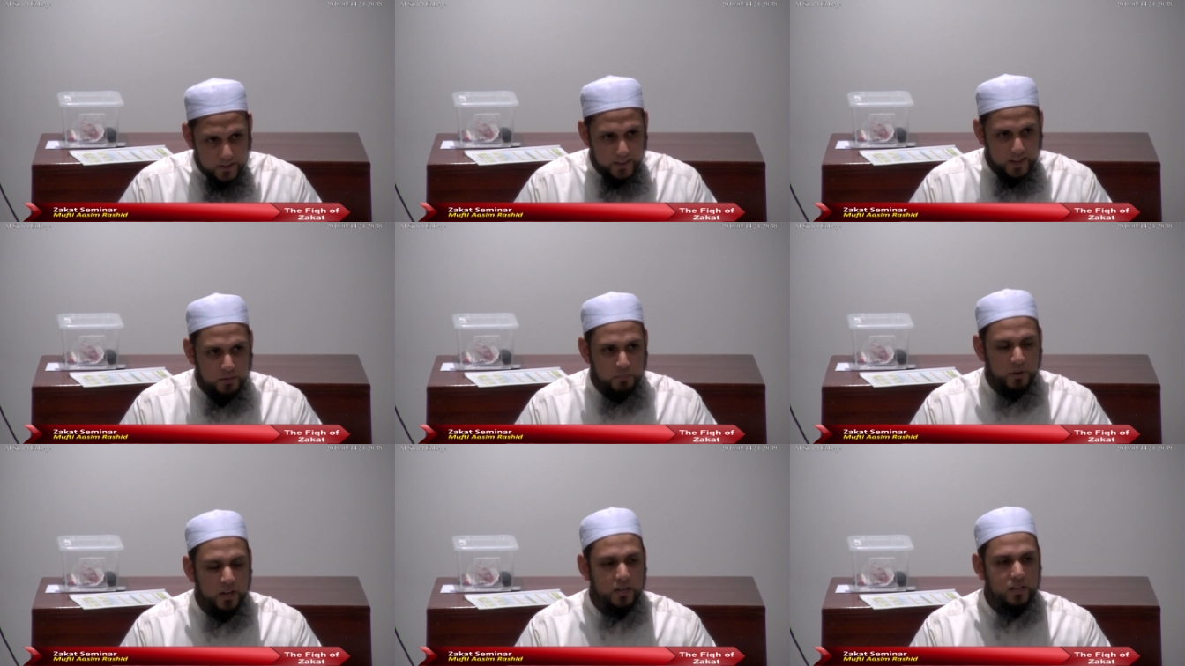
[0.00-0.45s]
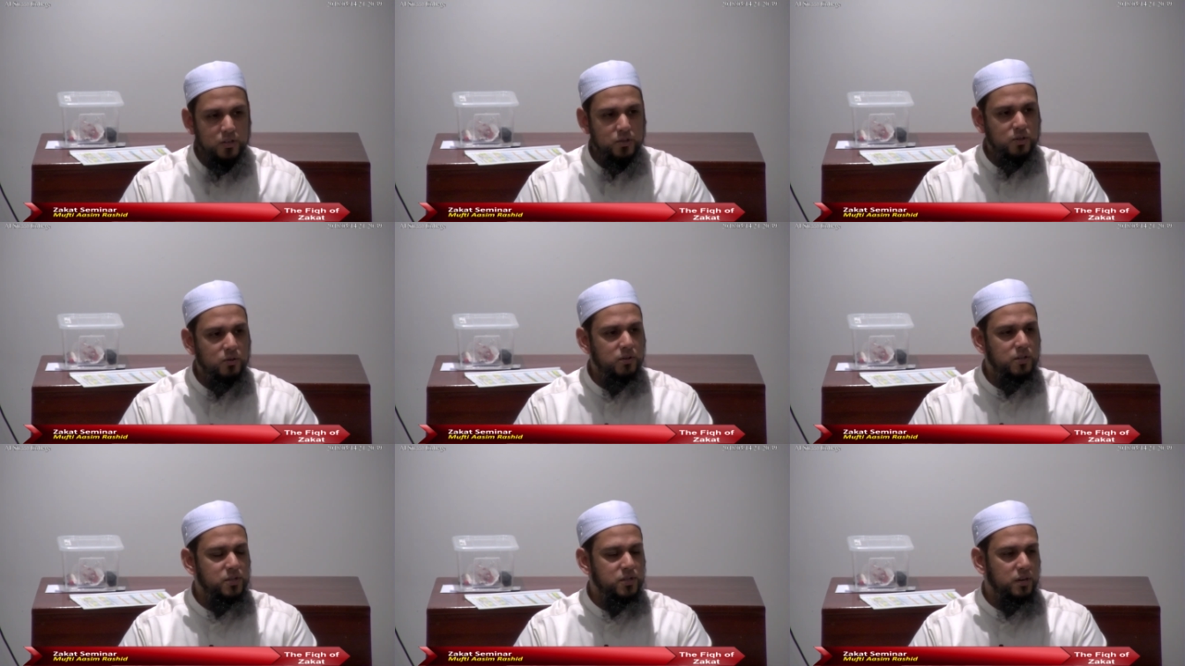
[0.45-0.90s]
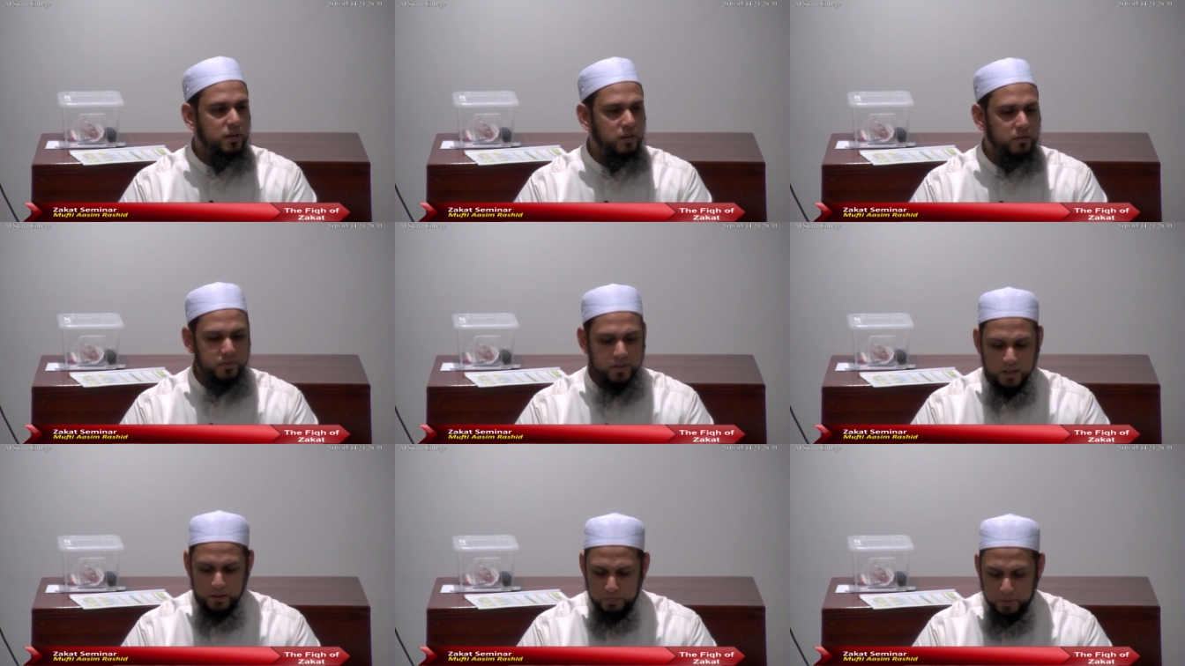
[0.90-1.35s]
then many jurists
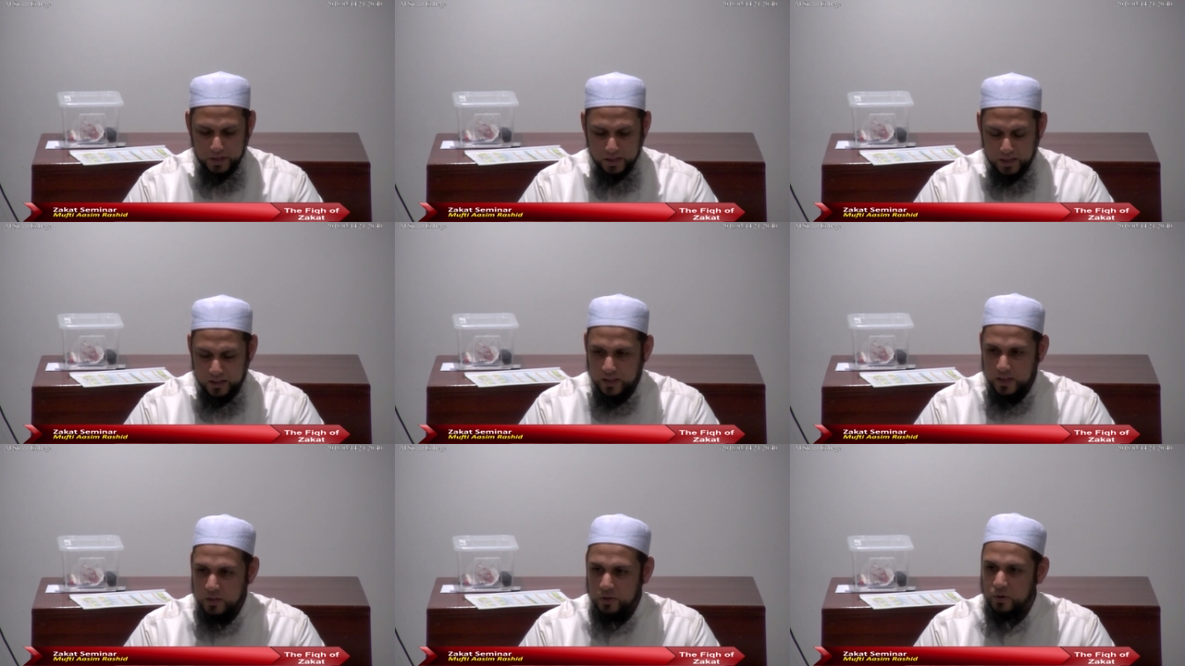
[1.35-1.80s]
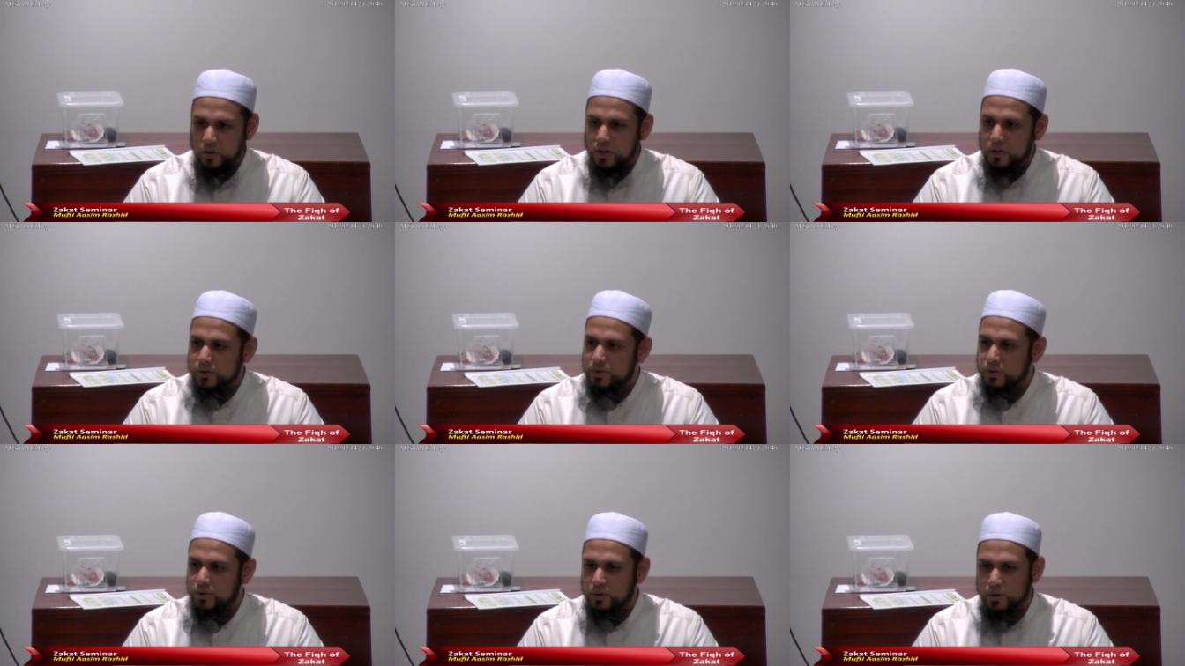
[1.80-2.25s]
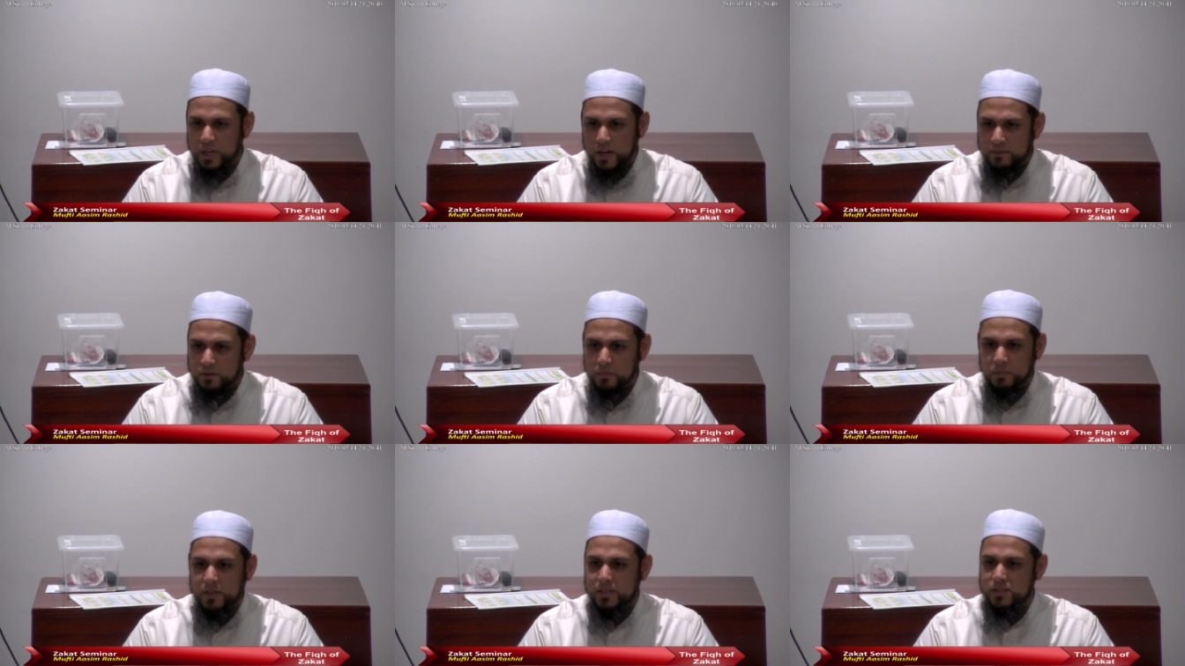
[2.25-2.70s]
are of the opinion that you also don't
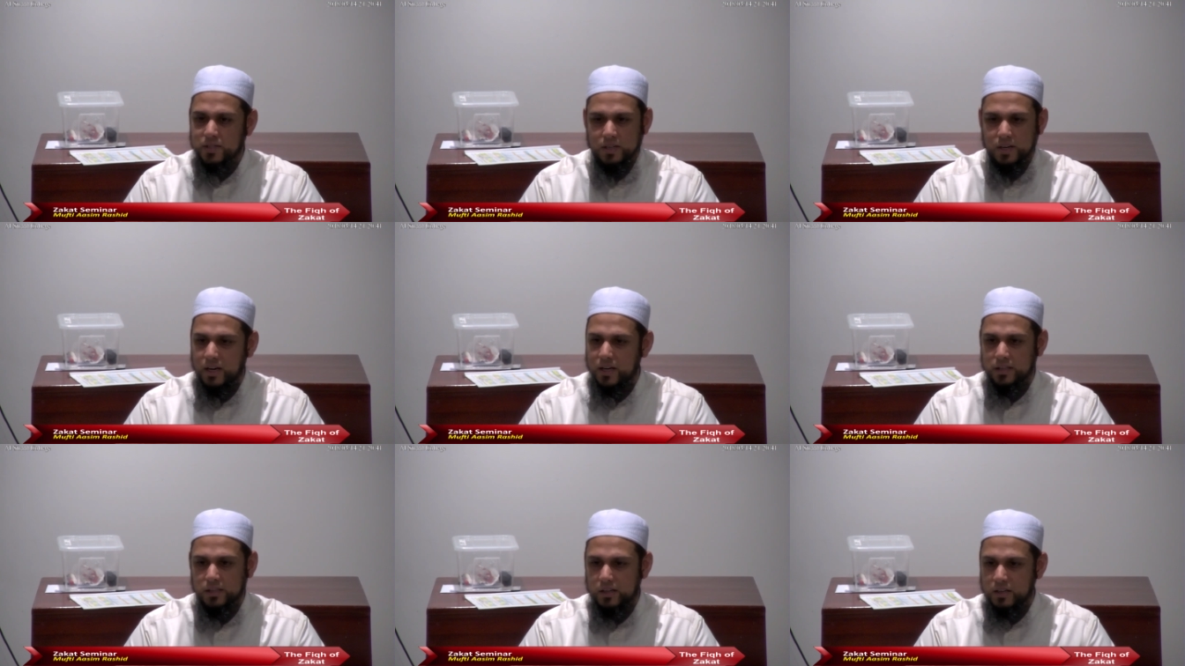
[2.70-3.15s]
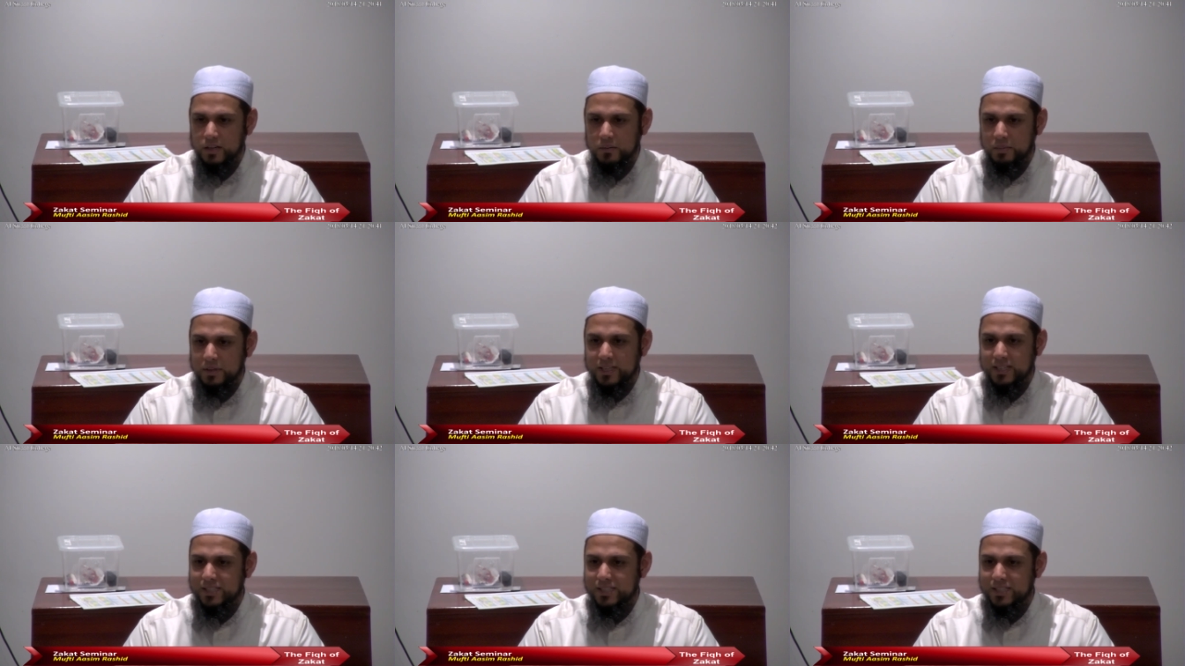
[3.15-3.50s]
have to pay zakat on it,